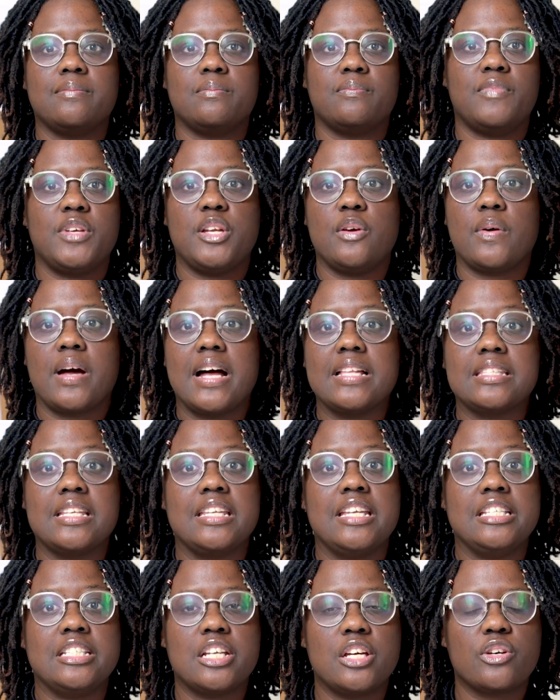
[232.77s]
video
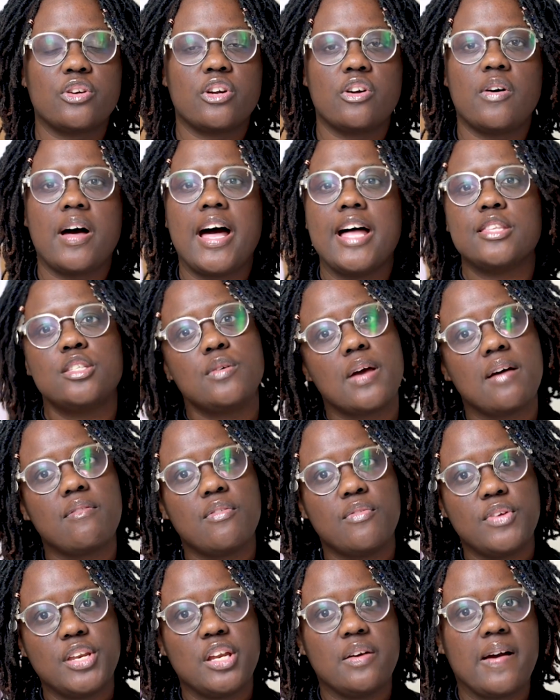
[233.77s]
content in general, I do have a
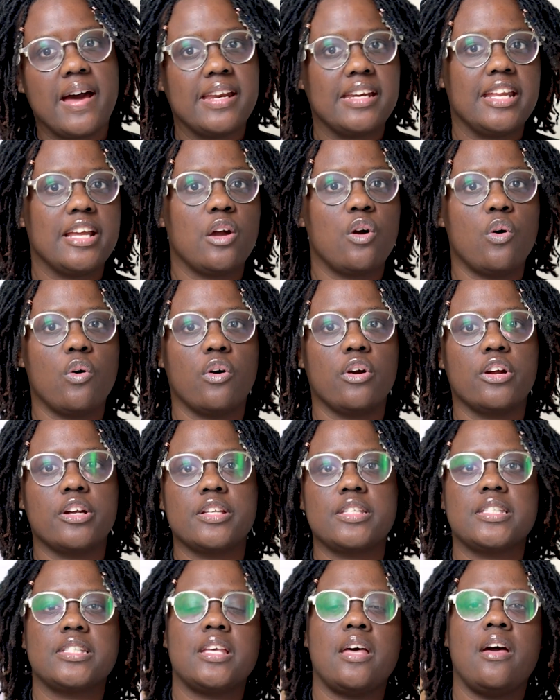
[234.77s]
video editing
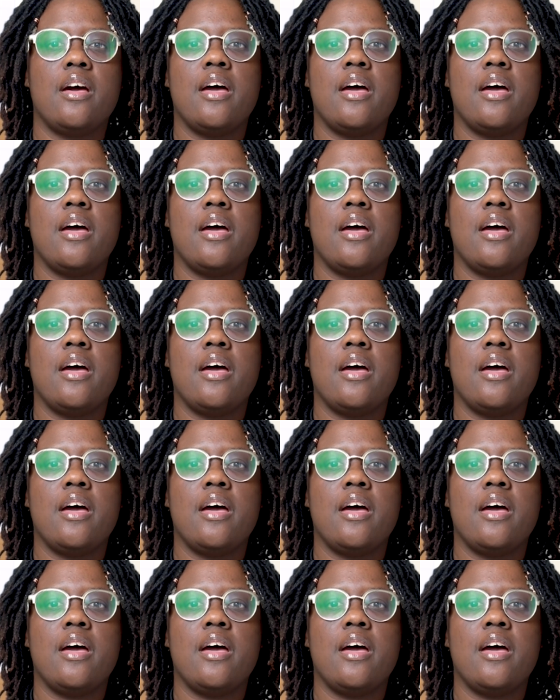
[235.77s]
course,